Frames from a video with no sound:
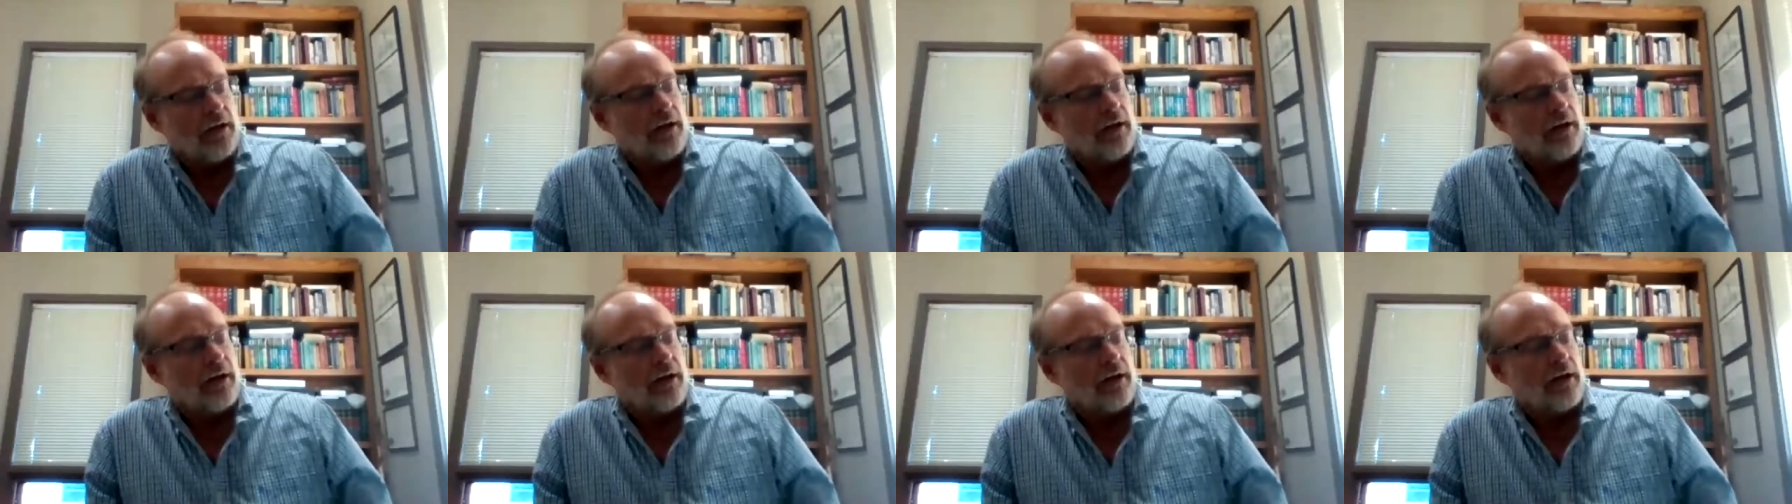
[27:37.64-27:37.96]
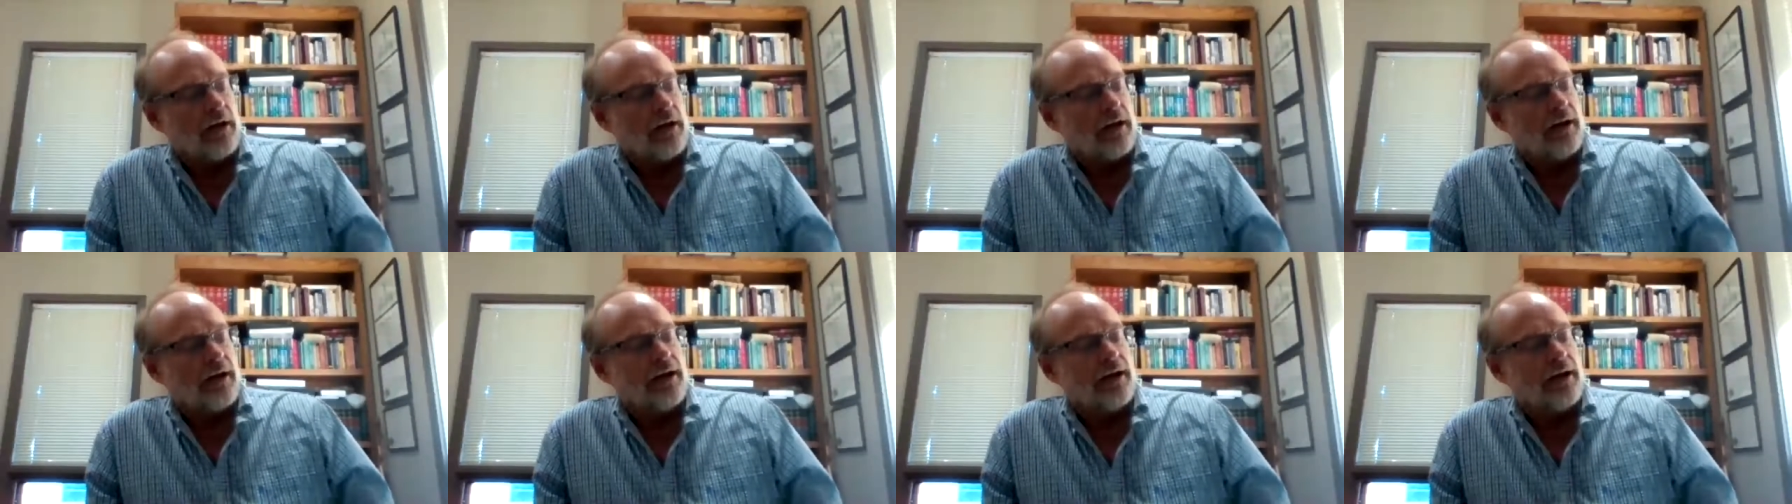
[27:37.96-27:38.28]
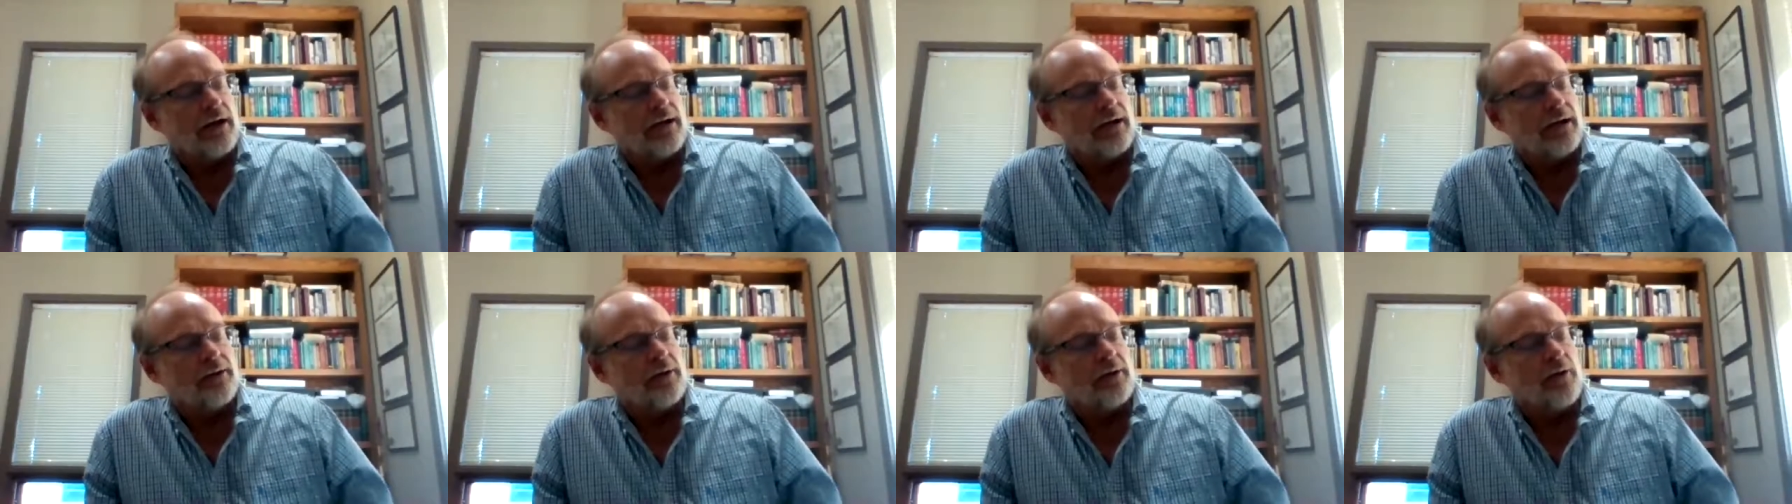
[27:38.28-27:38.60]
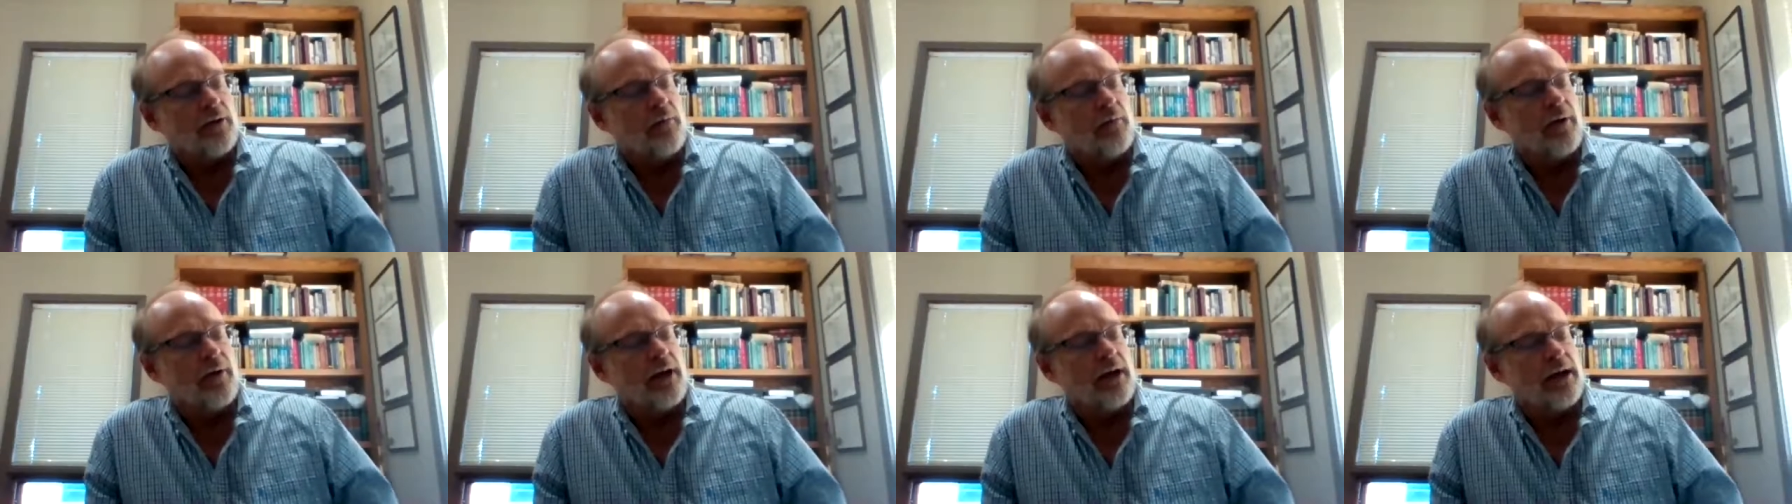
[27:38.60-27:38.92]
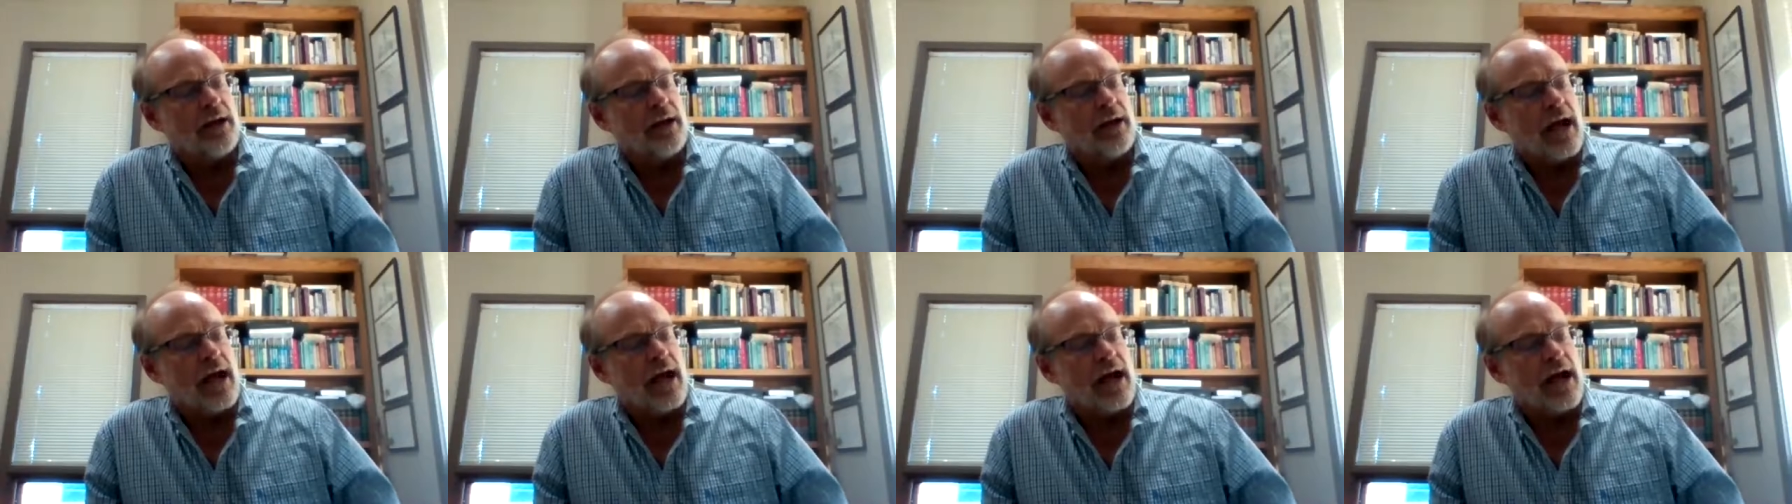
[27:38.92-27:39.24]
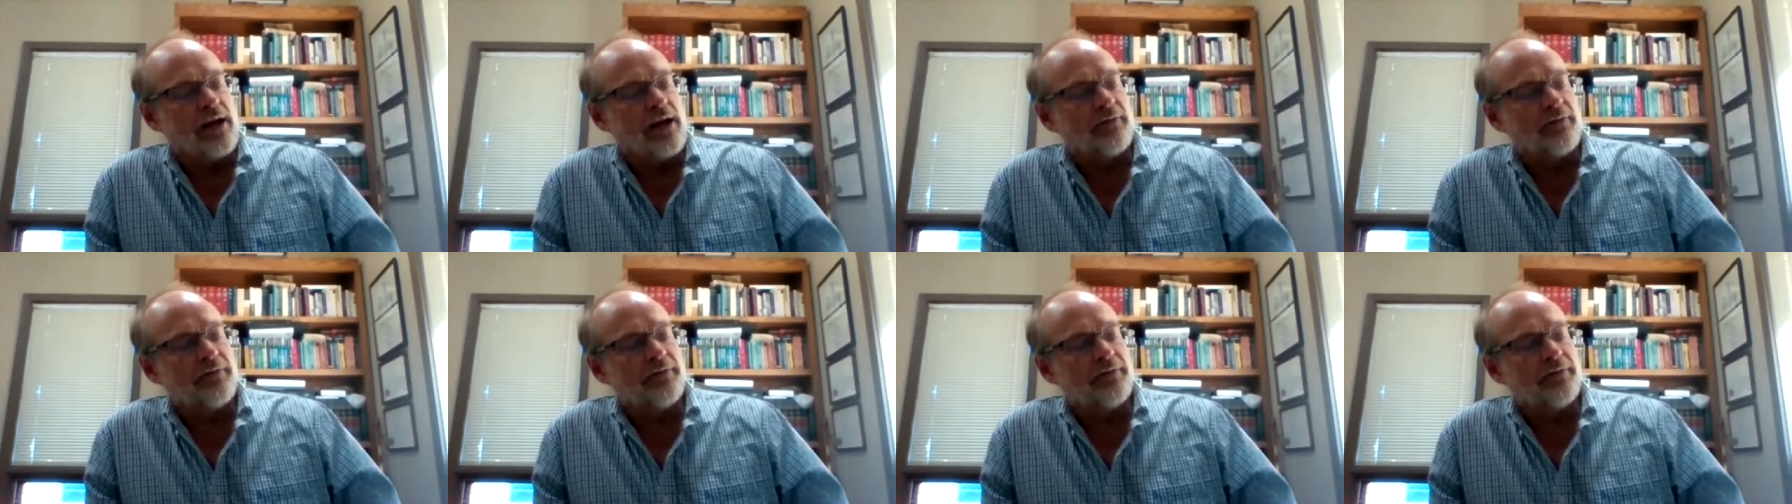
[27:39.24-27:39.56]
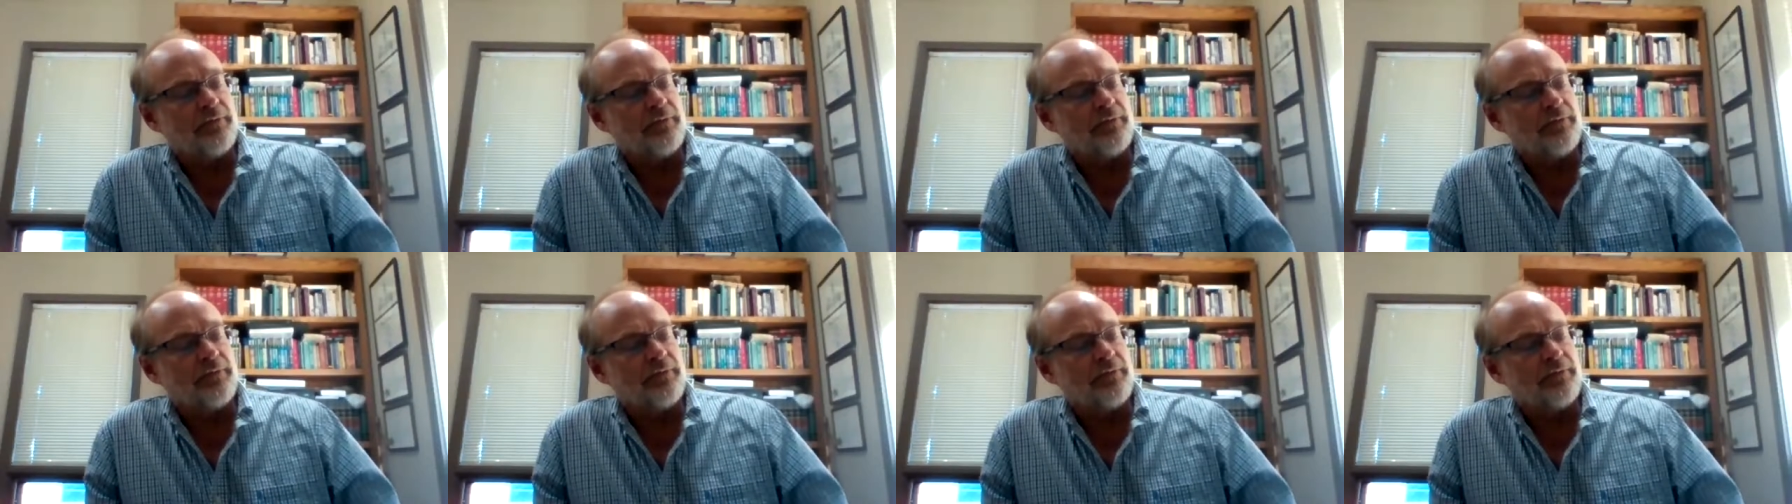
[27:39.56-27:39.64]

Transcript: And we have